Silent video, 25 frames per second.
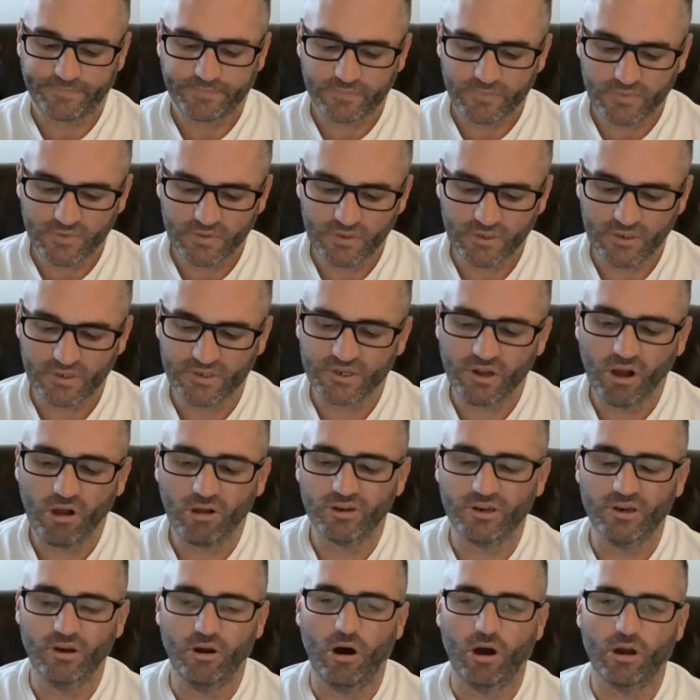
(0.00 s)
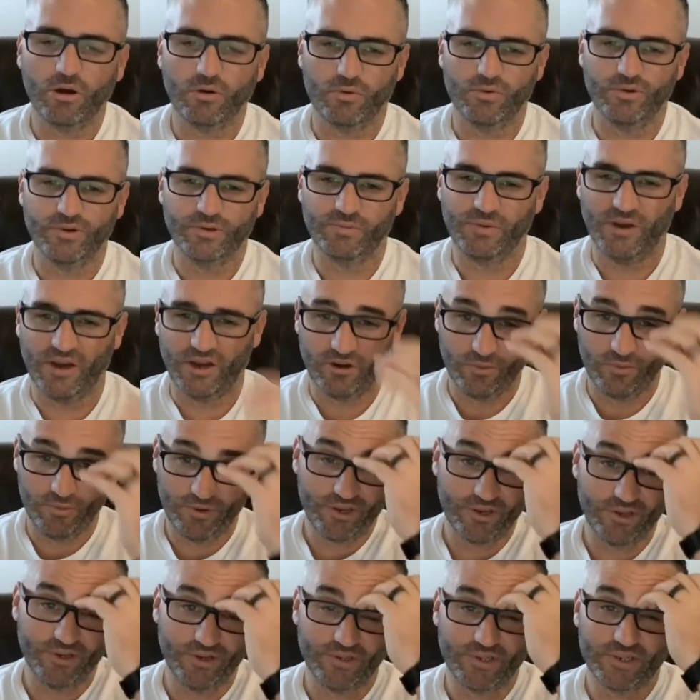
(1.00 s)
it's called an autoresponder
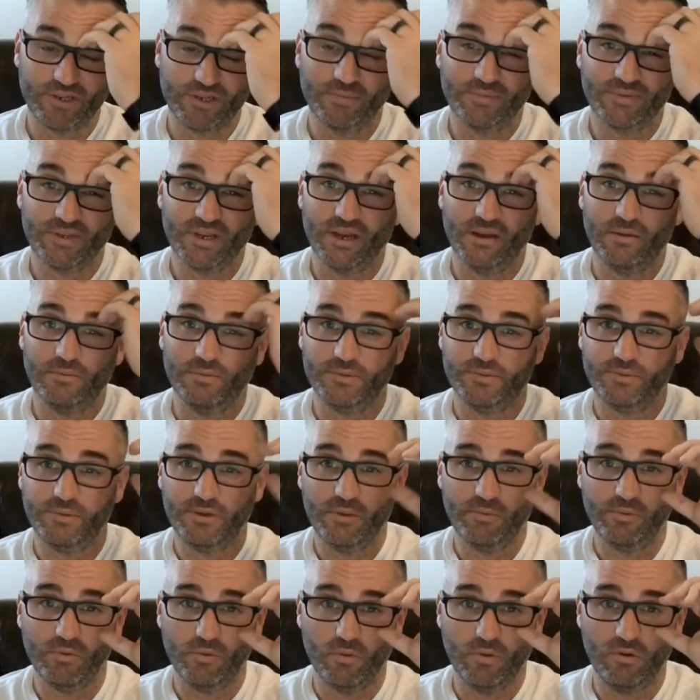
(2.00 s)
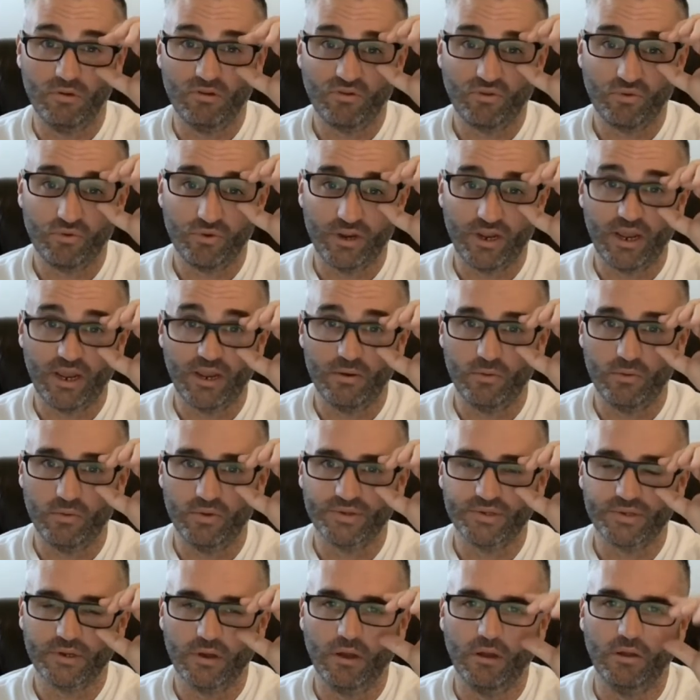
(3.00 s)
because sometimes people will create what's
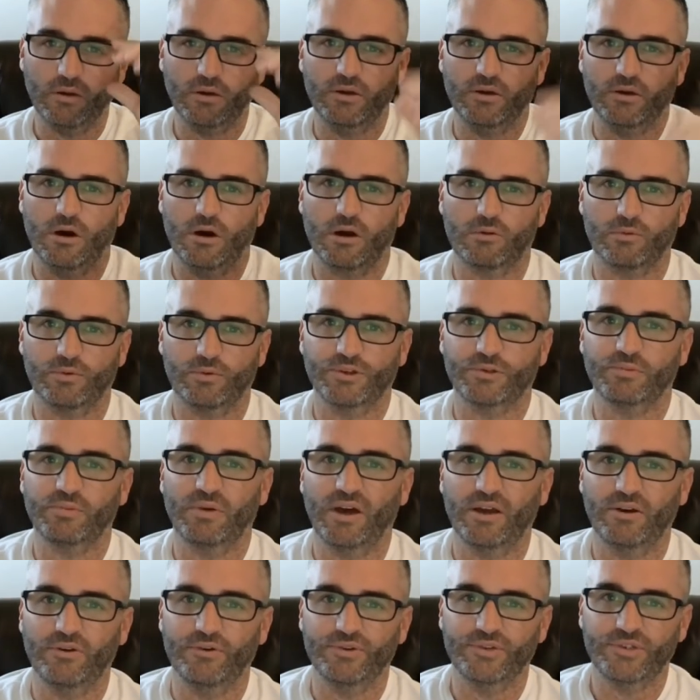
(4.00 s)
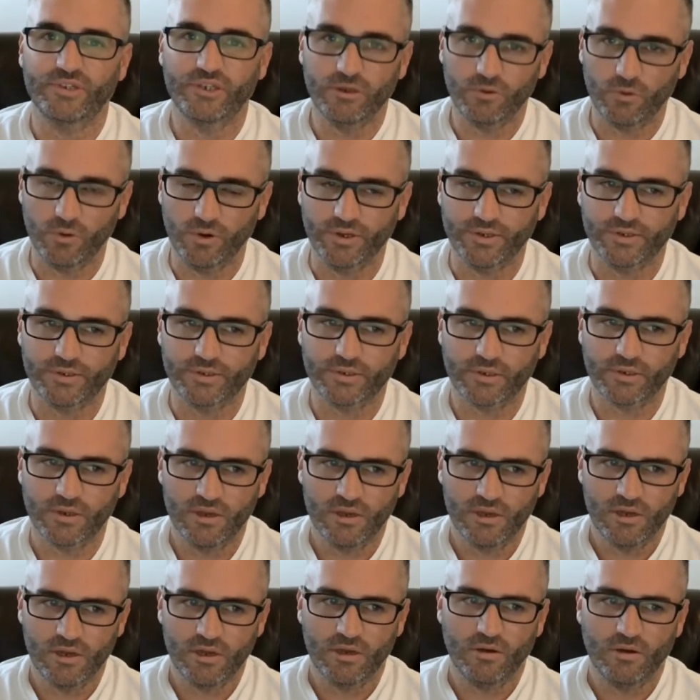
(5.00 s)
called an autoresponder sequence,
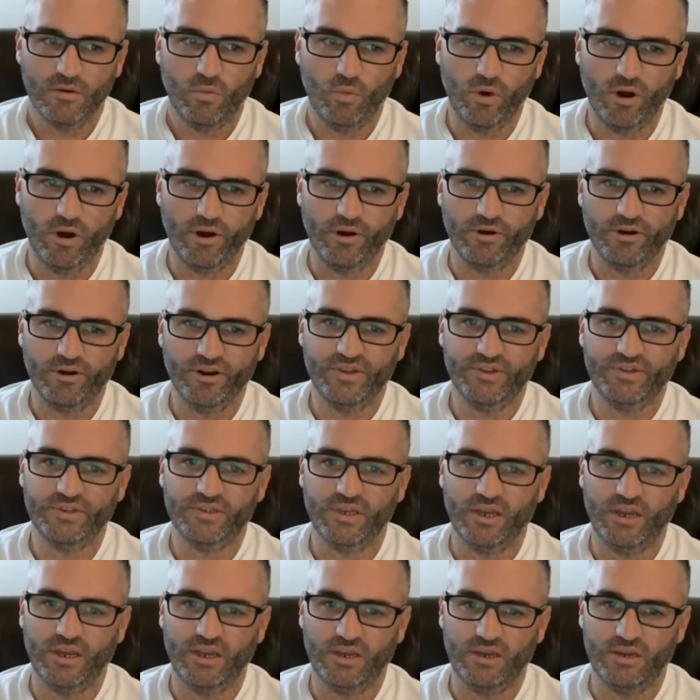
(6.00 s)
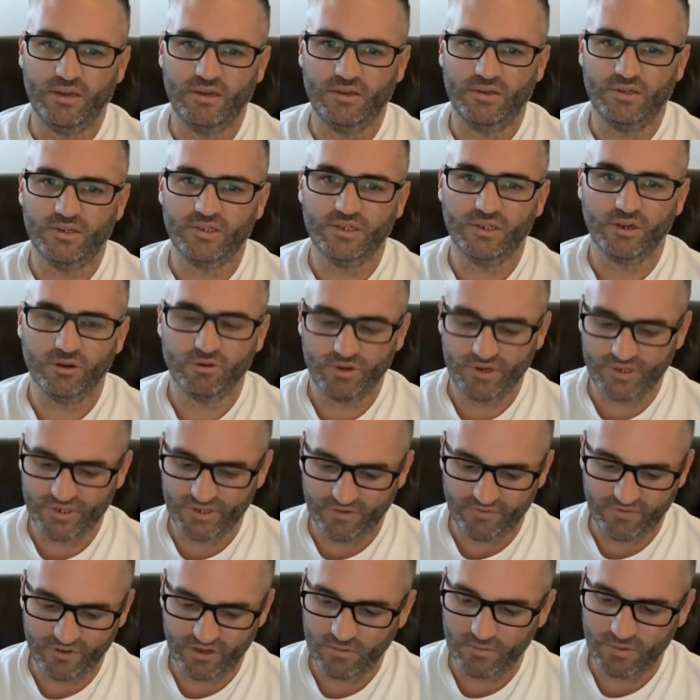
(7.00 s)
where it's a series of
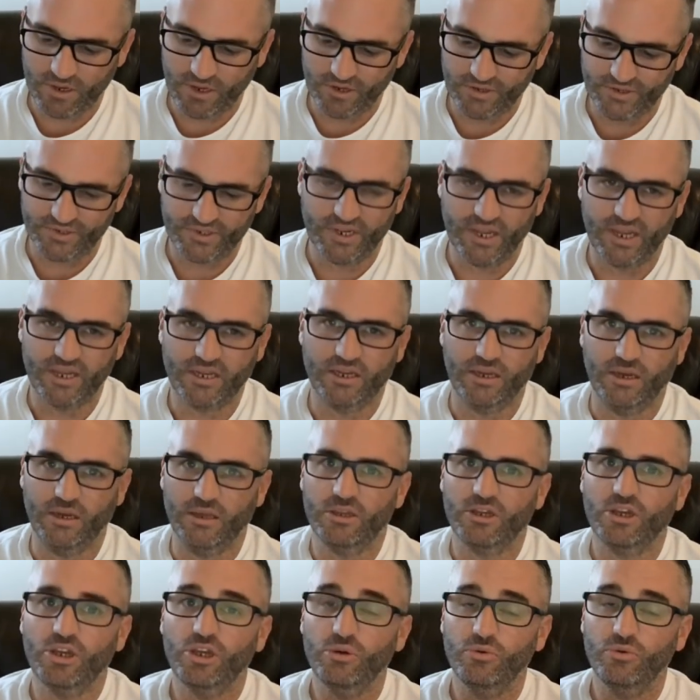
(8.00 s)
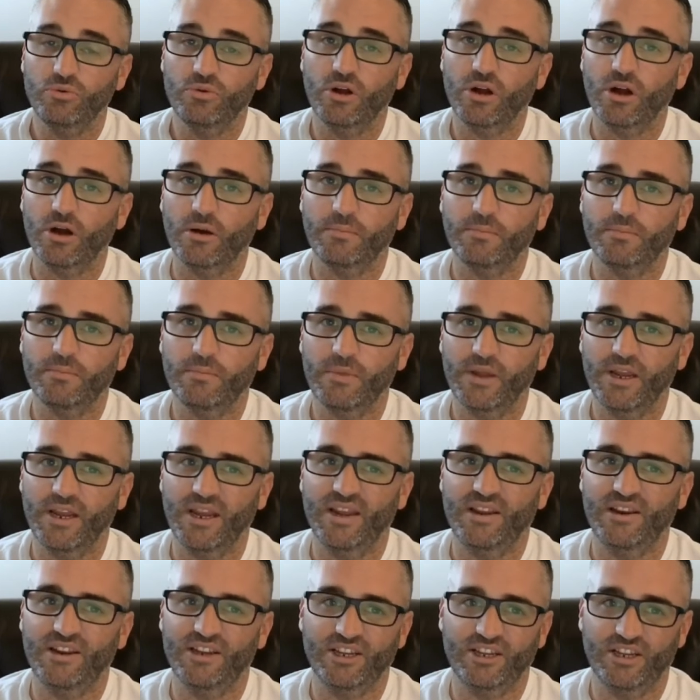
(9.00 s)
emails that get queued up and
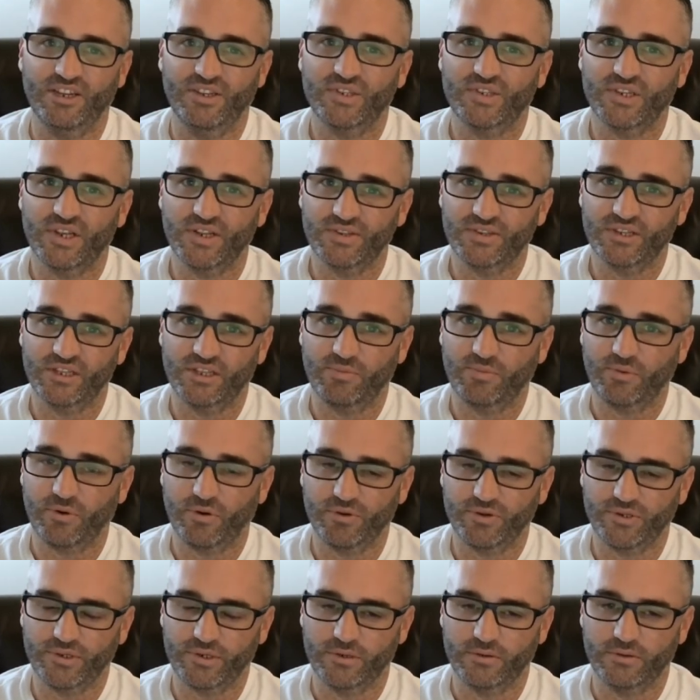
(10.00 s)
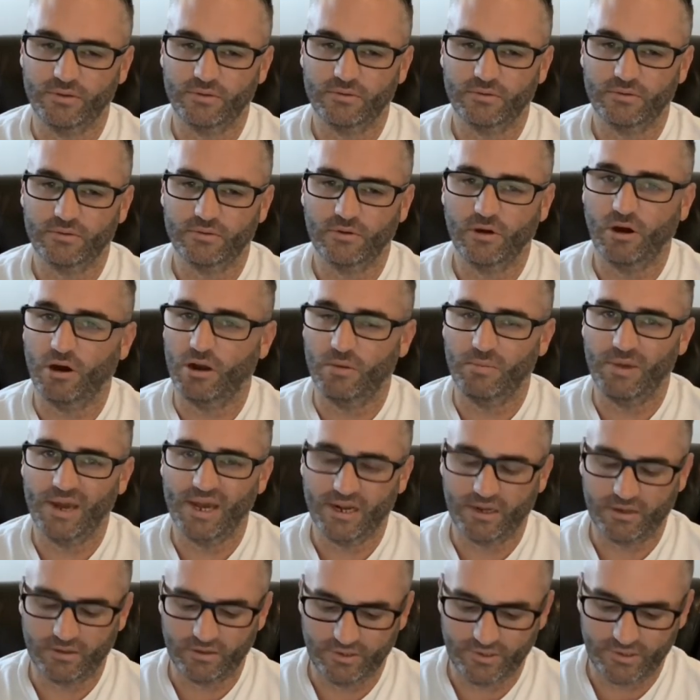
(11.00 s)
it gets sent to the person
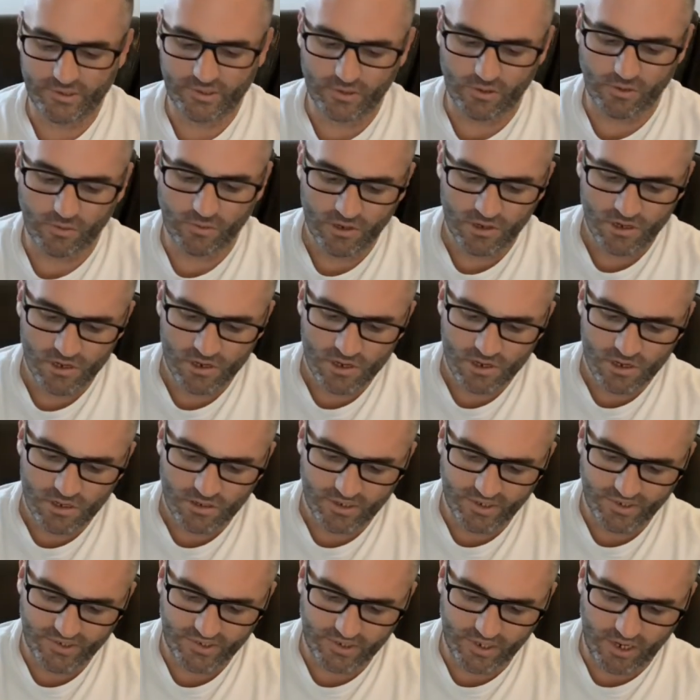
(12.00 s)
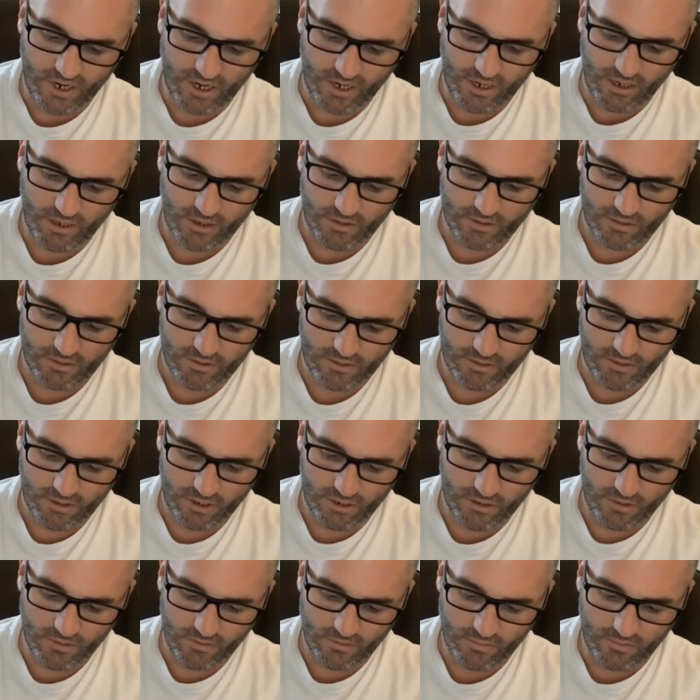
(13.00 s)
automatically. So let's say, as